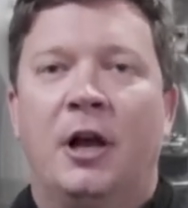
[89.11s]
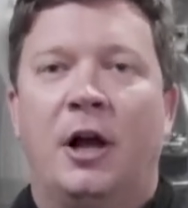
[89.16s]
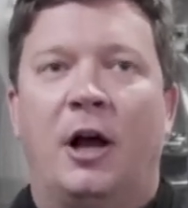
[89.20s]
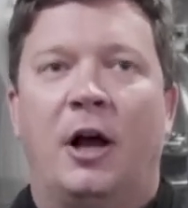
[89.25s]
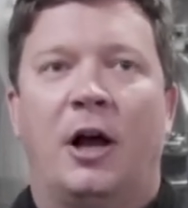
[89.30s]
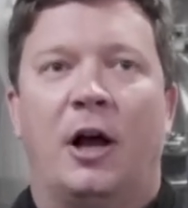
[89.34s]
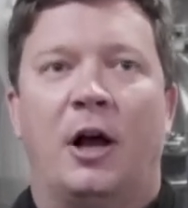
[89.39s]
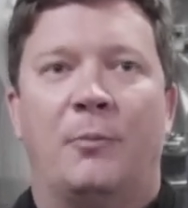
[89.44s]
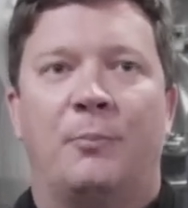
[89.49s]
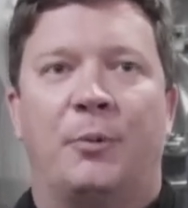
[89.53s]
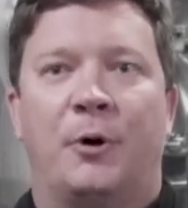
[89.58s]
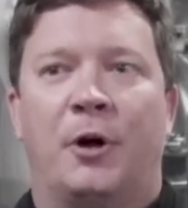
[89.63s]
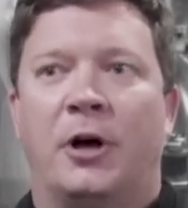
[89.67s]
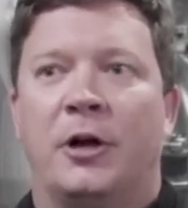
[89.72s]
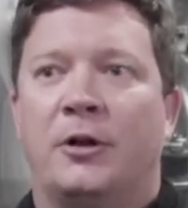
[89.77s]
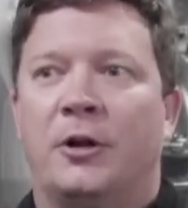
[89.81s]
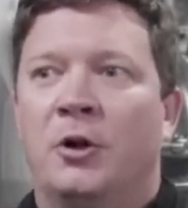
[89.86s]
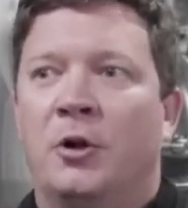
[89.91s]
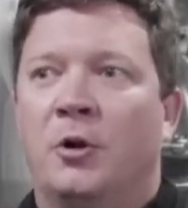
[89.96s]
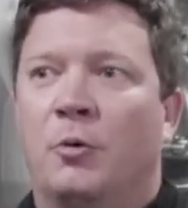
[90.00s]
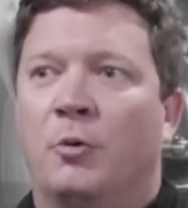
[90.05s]
uh,
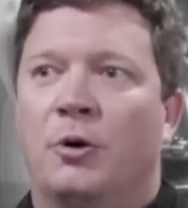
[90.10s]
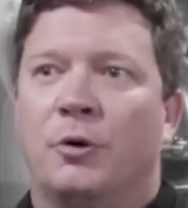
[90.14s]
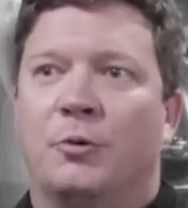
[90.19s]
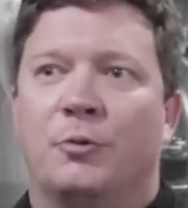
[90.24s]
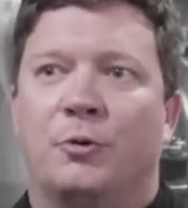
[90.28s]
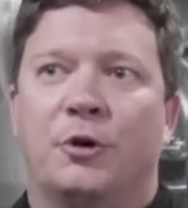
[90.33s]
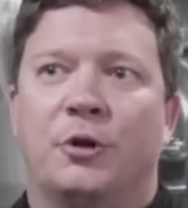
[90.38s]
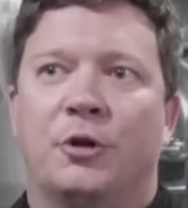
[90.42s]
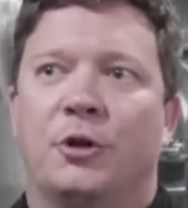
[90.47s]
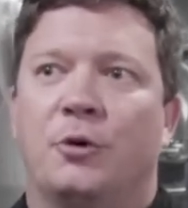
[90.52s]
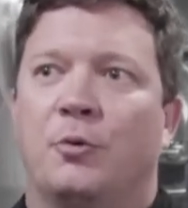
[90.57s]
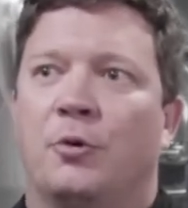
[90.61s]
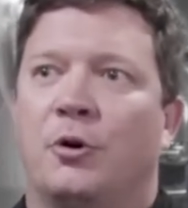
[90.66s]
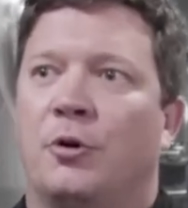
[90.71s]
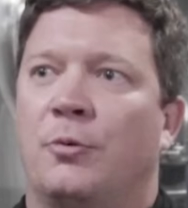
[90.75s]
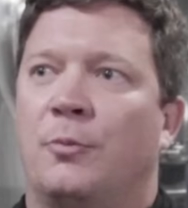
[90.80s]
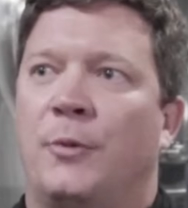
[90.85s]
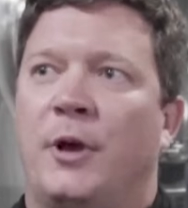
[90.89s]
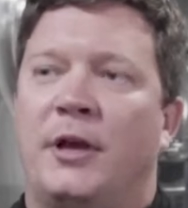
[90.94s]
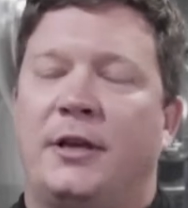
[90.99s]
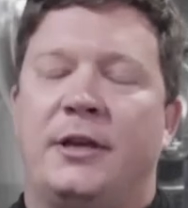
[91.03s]
but we really
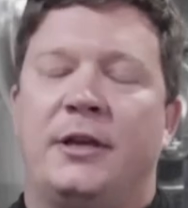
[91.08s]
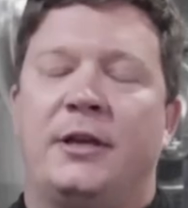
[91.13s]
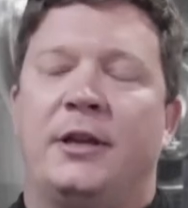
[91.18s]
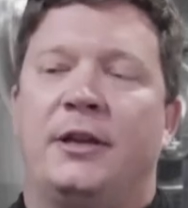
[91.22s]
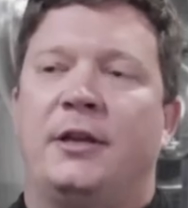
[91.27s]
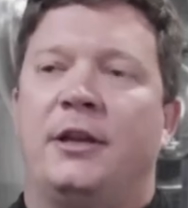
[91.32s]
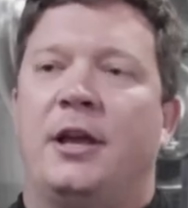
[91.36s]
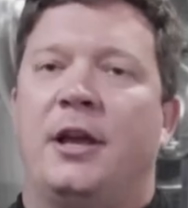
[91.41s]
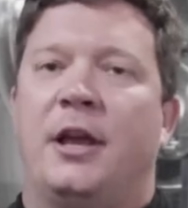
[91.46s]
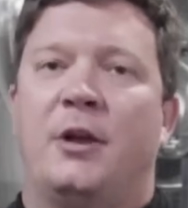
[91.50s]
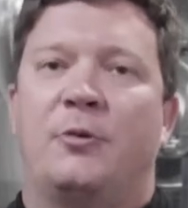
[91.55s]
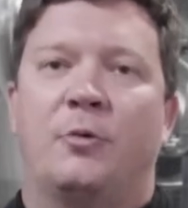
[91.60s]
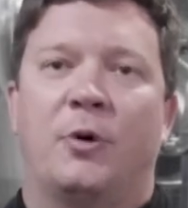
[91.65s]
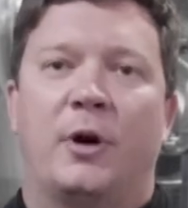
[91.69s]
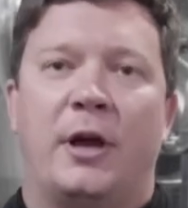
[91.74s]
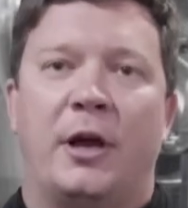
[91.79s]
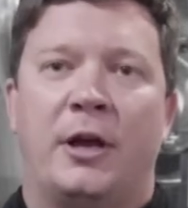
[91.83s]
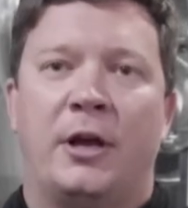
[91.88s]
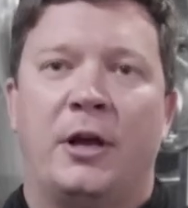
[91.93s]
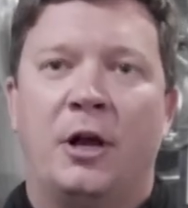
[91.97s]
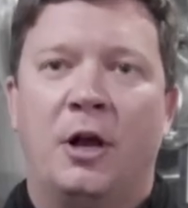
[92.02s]
weren't making any
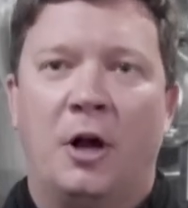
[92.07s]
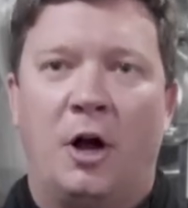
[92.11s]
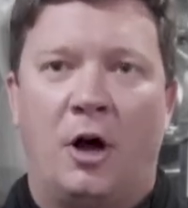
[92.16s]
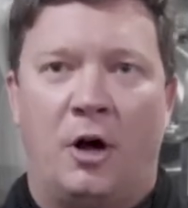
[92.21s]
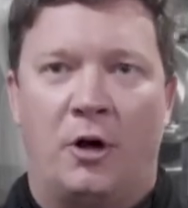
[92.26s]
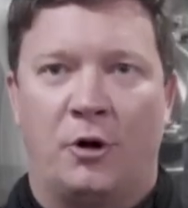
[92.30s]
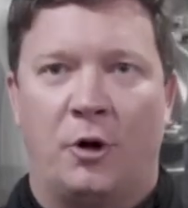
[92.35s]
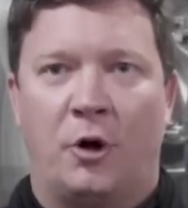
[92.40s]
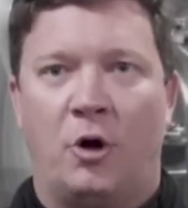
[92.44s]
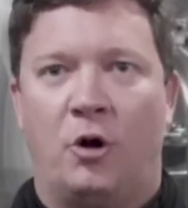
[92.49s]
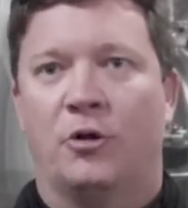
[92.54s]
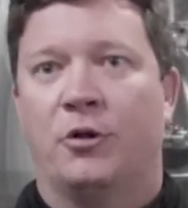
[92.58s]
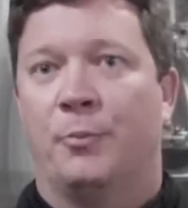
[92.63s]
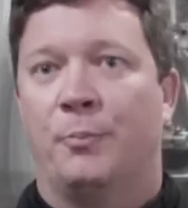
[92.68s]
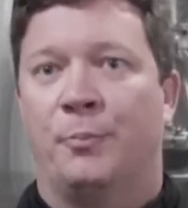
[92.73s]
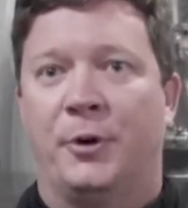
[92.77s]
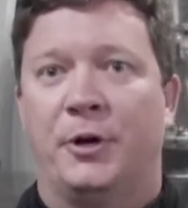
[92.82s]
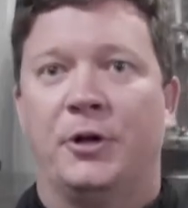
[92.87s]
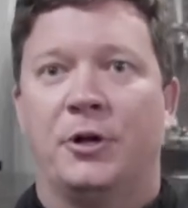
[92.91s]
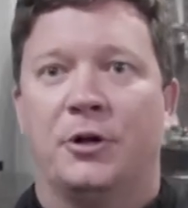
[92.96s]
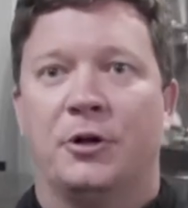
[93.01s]
headway on all the
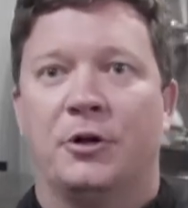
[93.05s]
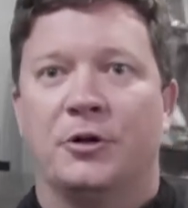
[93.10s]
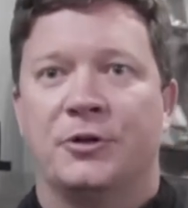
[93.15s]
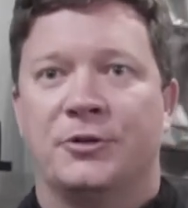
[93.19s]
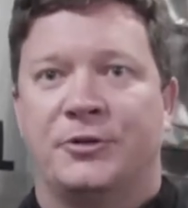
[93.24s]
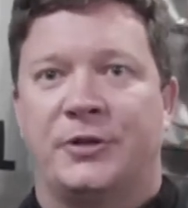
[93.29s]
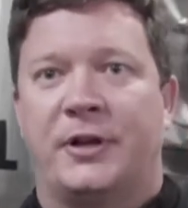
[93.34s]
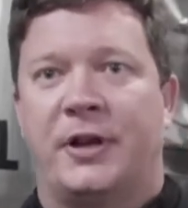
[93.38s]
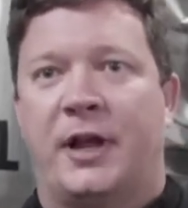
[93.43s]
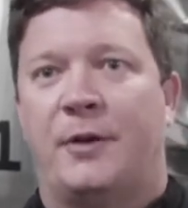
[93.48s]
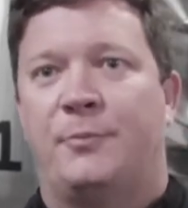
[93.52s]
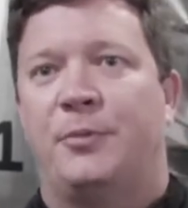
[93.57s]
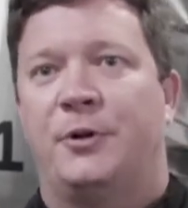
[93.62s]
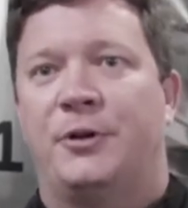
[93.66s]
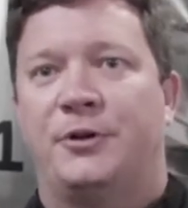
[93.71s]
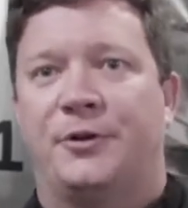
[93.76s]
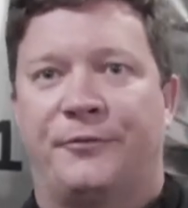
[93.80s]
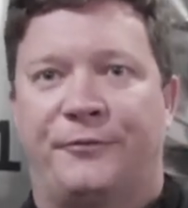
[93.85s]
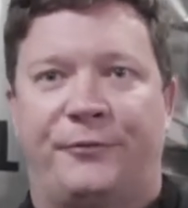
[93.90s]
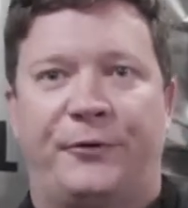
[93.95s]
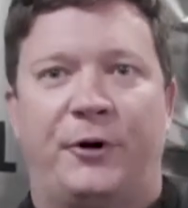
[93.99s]
bills that had
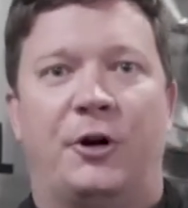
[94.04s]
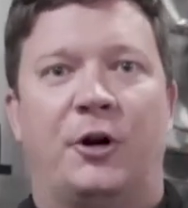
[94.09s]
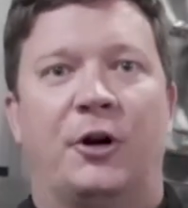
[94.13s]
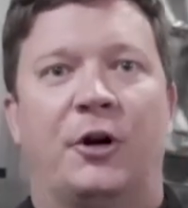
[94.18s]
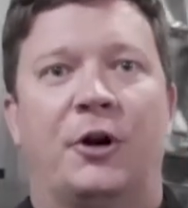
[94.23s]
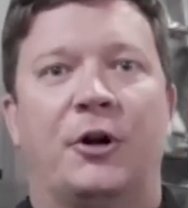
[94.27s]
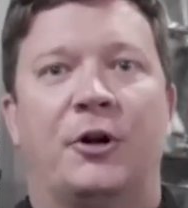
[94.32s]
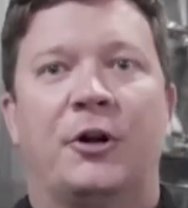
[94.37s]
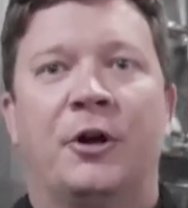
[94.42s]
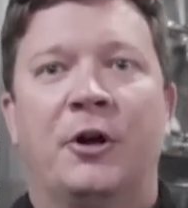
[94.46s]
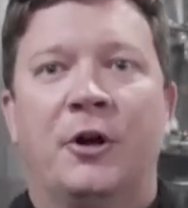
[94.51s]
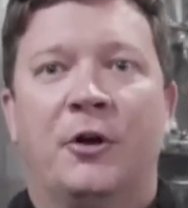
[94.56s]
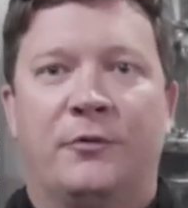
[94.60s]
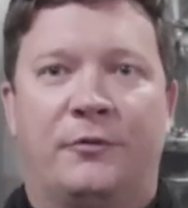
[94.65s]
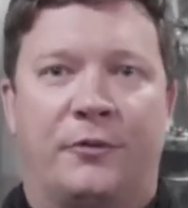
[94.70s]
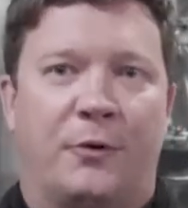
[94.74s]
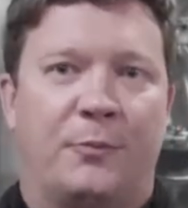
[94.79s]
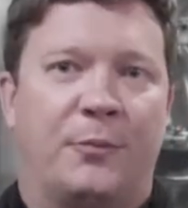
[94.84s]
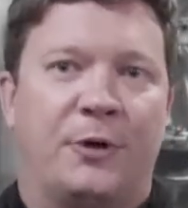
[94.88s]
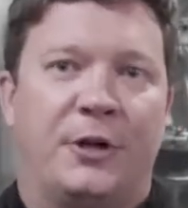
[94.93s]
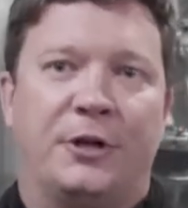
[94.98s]
been deferred
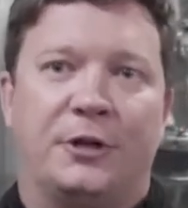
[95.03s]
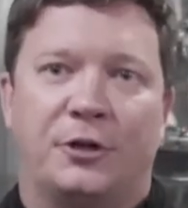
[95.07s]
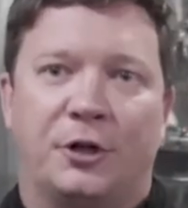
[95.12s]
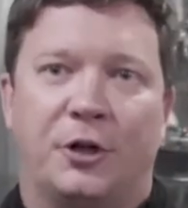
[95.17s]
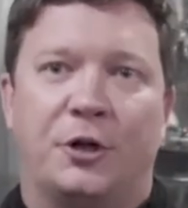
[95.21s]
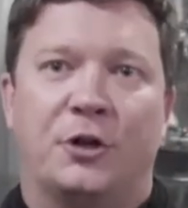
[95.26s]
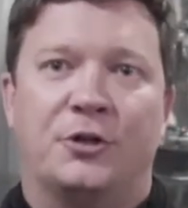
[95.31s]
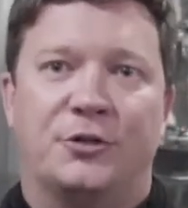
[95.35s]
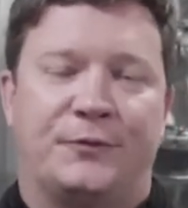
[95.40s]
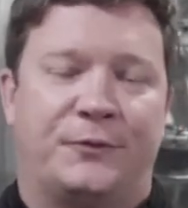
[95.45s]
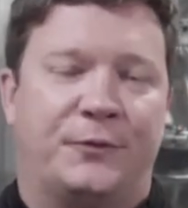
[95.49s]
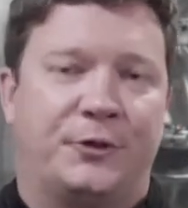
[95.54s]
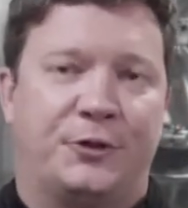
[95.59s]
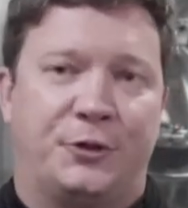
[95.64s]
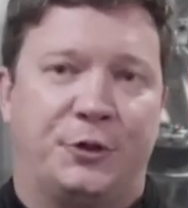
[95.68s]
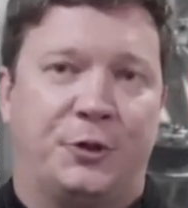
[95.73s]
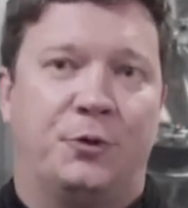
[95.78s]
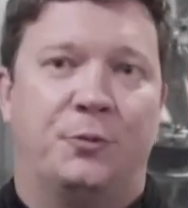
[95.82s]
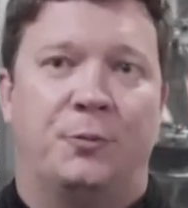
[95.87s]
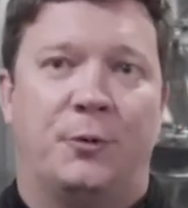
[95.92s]
from being closed for two